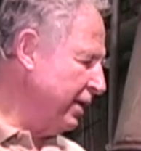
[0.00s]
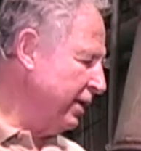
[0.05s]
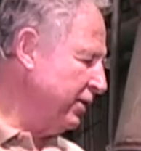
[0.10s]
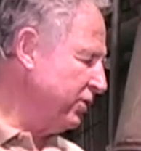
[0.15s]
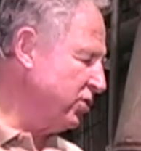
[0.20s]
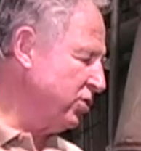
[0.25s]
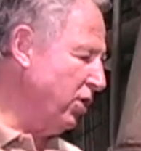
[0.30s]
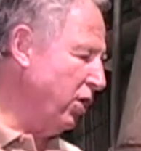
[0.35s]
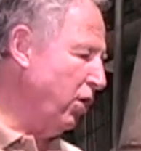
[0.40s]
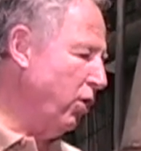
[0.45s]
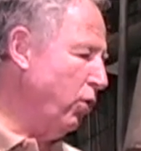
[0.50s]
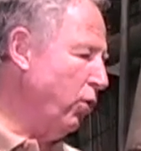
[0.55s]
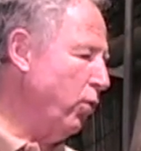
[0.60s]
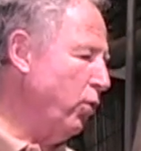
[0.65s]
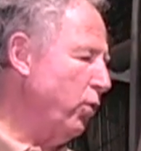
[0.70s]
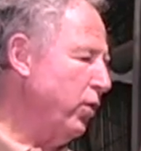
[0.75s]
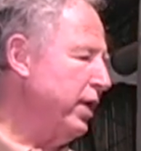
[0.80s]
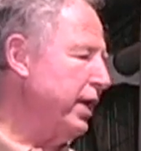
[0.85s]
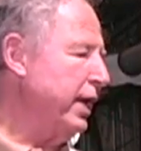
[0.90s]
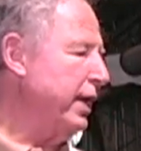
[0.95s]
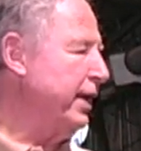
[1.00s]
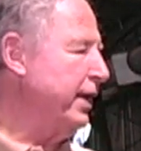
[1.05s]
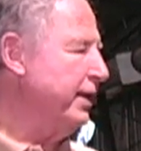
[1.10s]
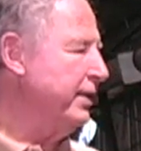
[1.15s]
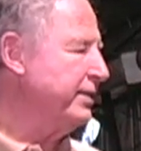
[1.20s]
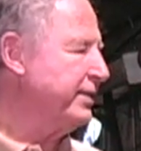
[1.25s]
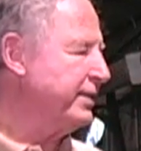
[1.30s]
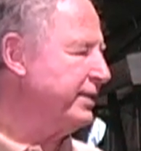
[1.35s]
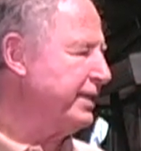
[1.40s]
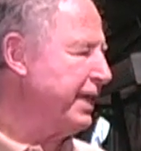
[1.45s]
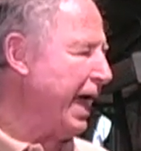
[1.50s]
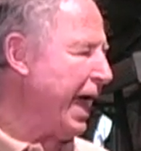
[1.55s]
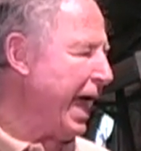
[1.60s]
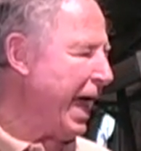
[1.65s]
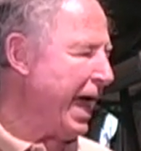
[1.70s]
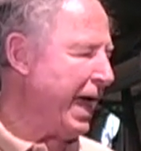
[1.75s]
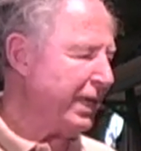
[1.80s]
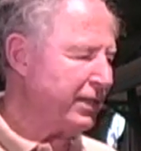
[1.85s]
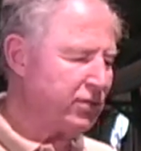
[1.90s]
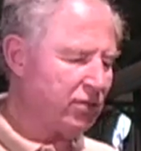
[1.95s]
So it is
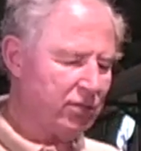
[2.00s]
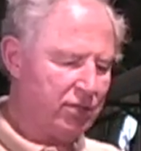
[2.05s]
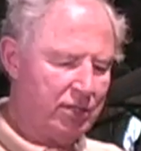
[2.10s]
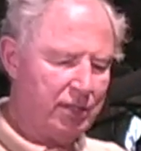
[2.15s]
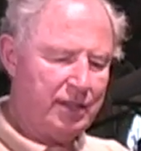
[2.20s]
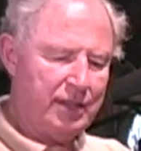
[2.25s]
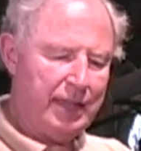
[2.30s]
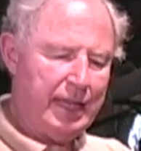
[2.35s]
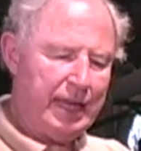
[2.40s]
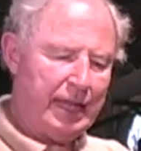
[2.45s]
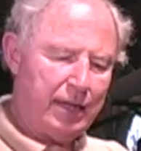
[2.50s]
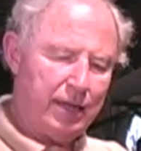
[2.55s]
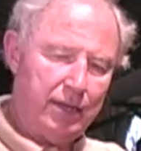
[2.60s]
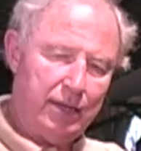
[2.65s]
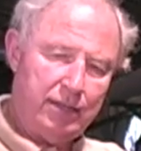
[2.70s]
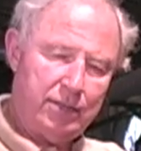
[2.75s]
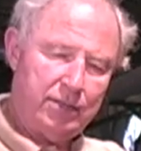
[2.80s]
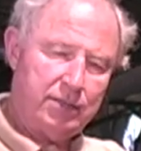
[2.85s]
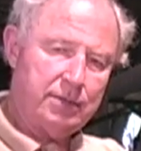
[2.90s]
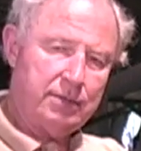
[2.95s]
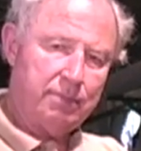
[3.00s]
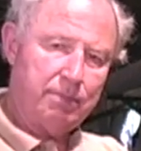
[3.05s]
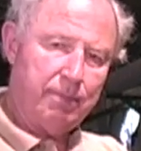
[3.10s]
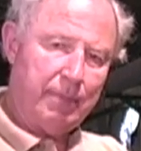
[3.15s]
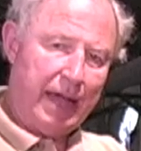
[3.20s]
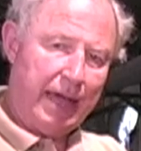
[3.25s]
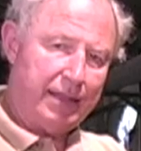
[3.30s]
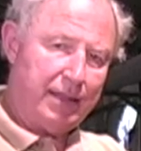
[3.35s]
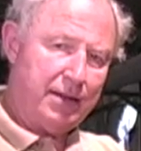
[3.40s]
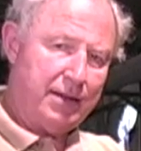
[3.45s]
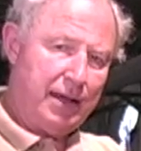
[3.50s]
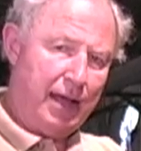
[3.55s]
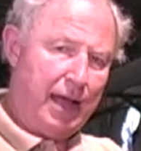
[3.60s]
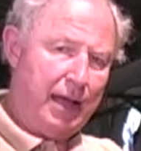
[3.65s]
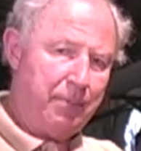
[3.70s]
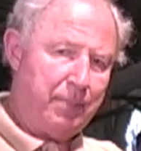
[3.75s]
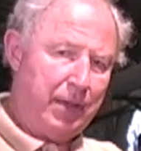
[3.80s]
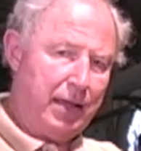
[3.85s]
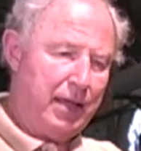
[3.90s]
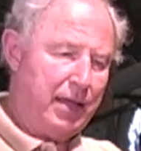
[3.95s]
size to thickness by the
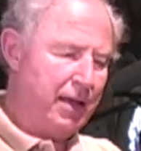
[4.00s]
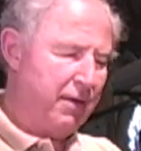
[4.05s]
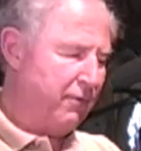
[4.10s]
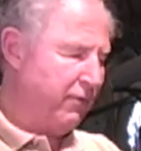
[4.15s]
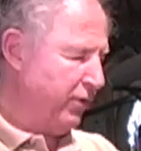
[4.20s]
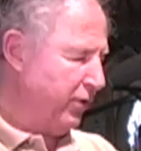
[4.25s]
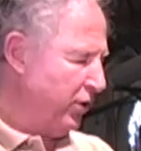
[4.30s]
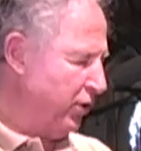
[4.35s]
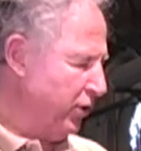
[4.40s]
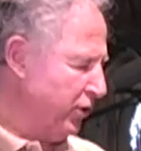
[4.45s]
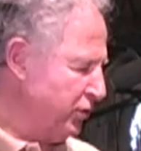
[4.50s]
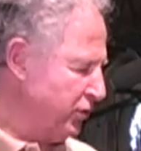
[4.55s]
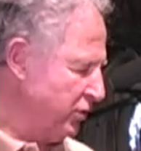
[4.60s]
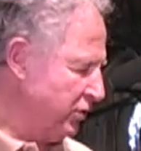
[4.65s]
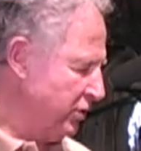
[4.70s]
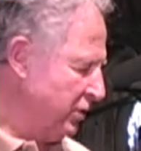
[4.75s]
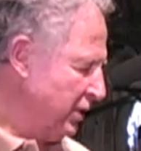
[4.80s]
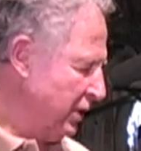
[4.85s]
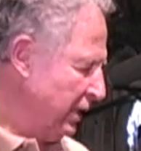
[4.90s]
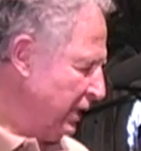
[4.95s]
top head first,